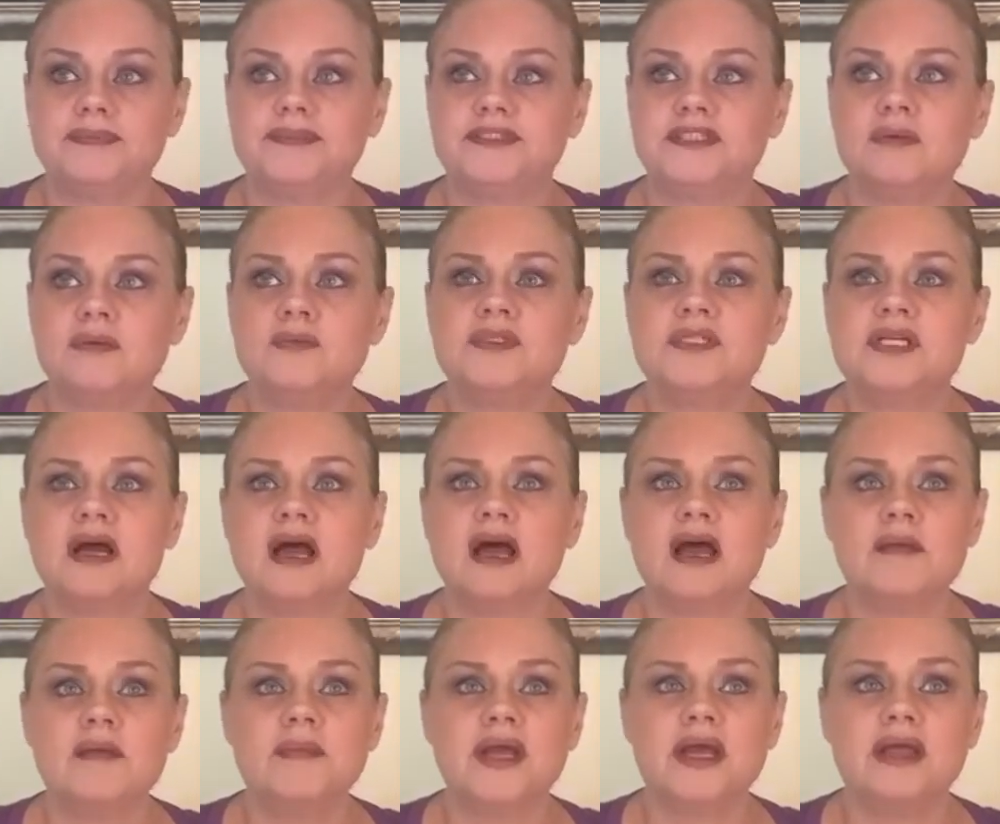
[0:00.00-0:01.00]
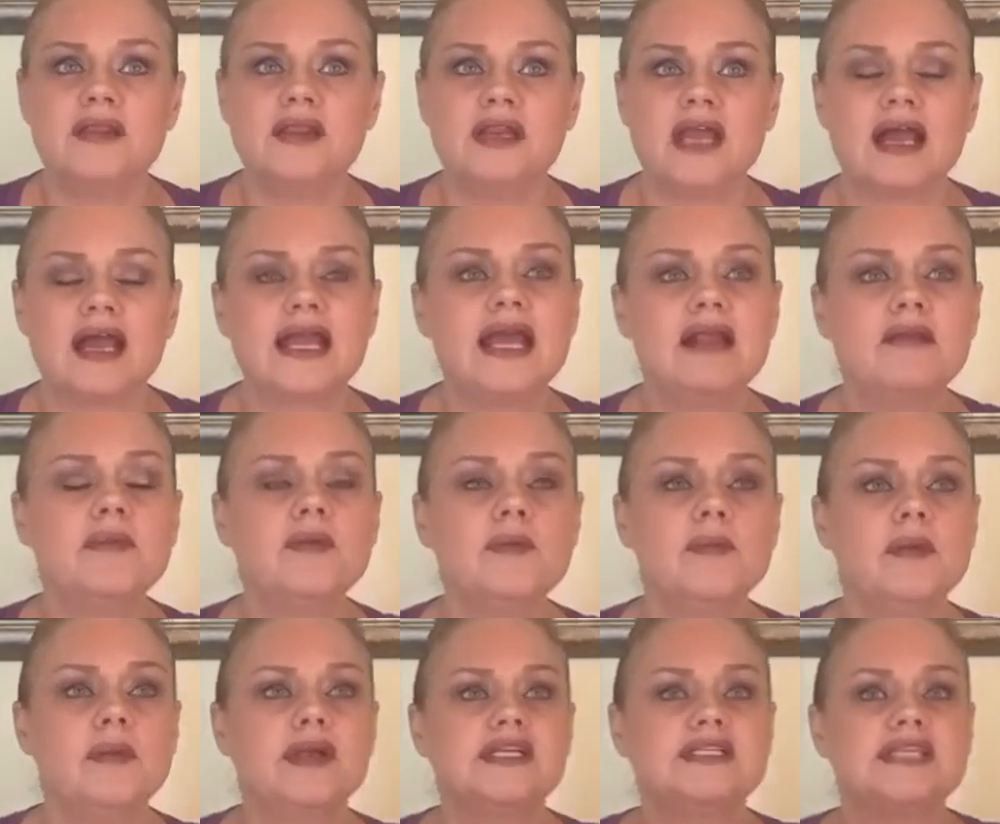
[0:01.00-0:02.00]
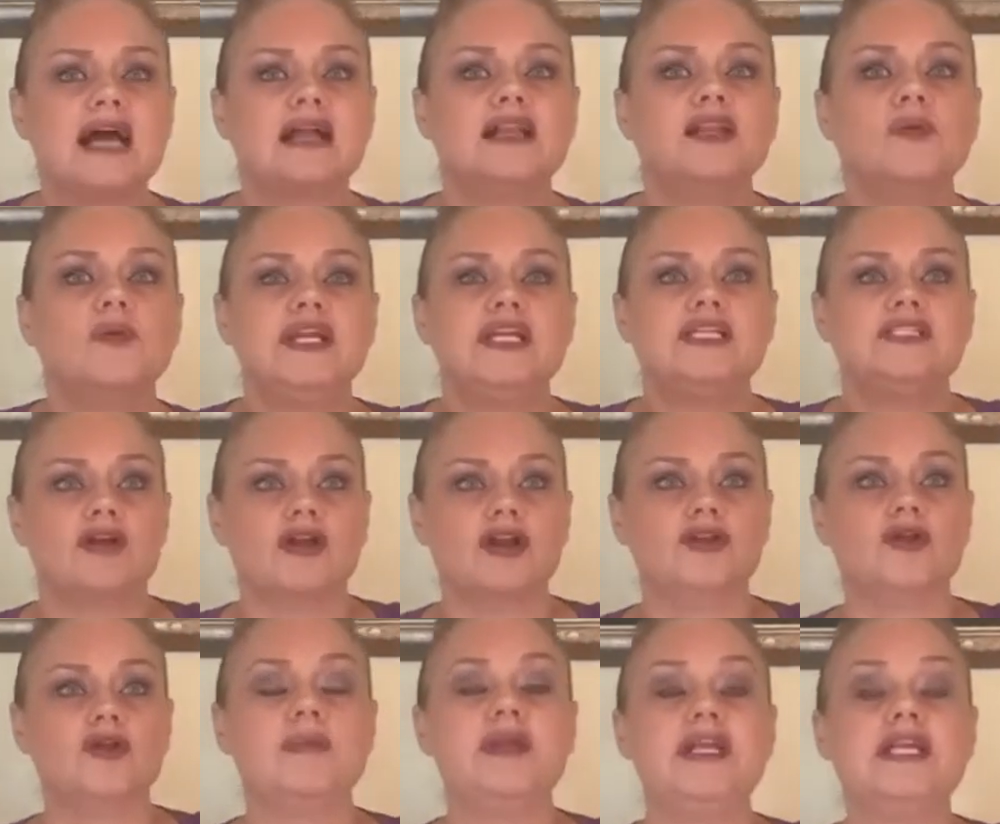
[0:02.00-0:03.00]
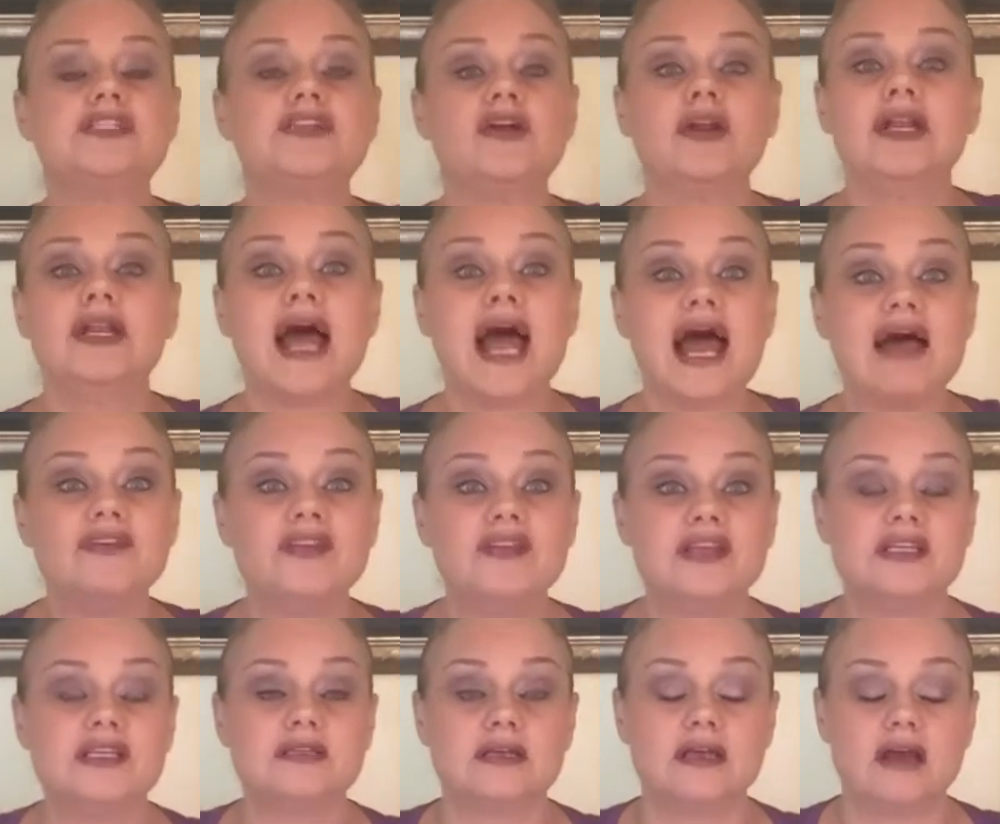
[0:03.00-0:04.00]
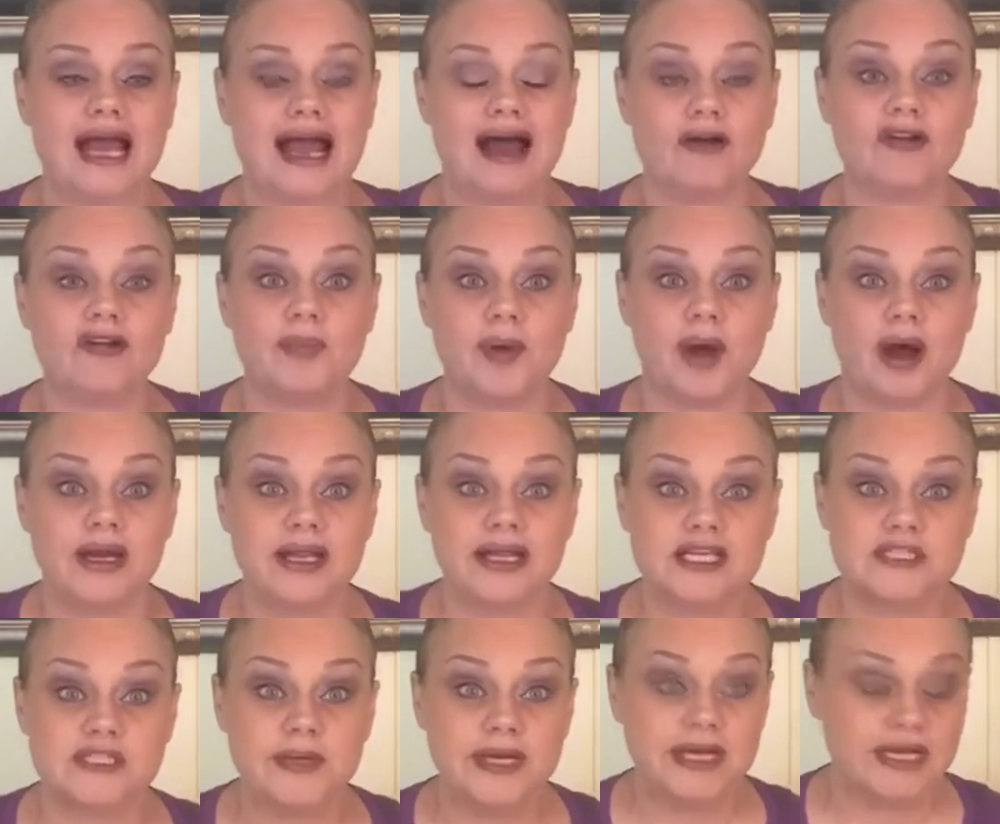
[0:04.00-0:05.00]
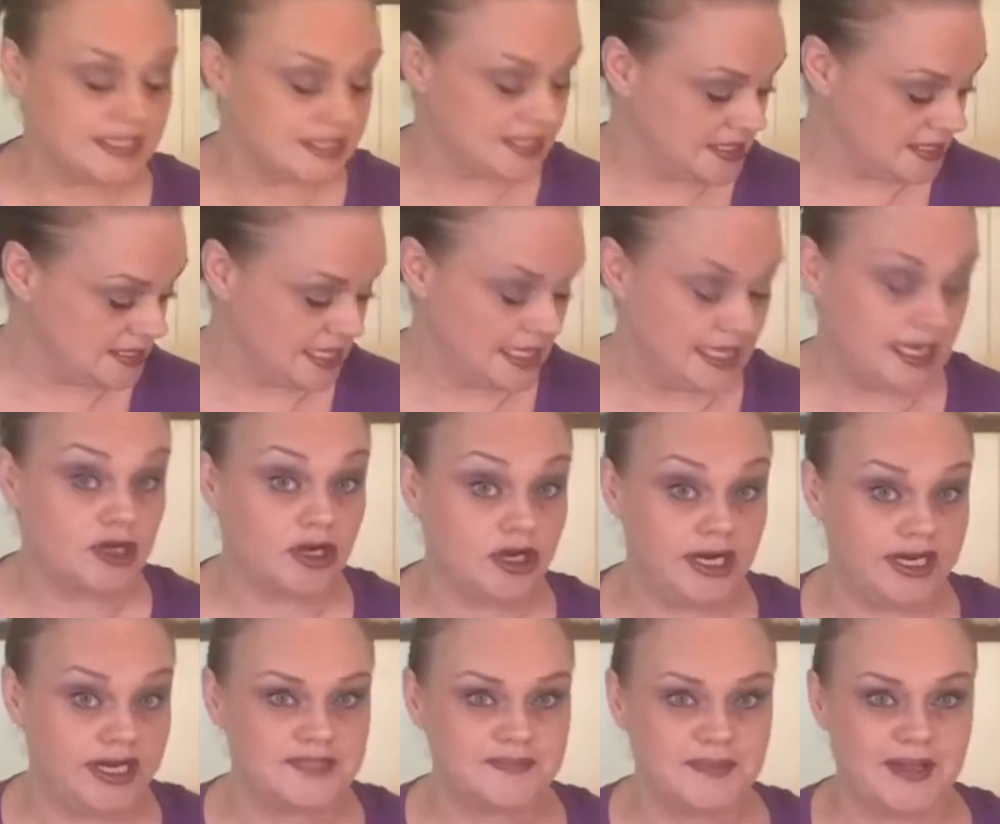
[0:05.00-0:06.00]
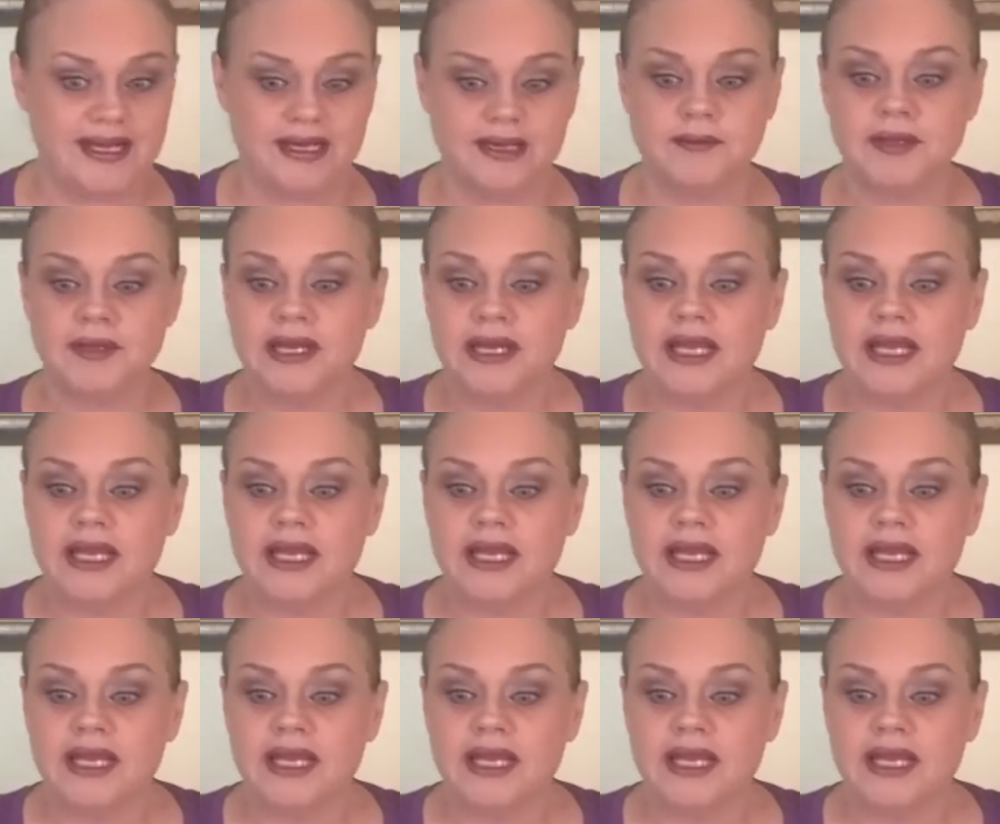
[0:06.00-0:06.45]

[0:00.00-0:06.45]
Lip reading: Sometime, and I can't remember exactly when he started doing it, but he started having these out-of-body experiences, and he couldn't explain it.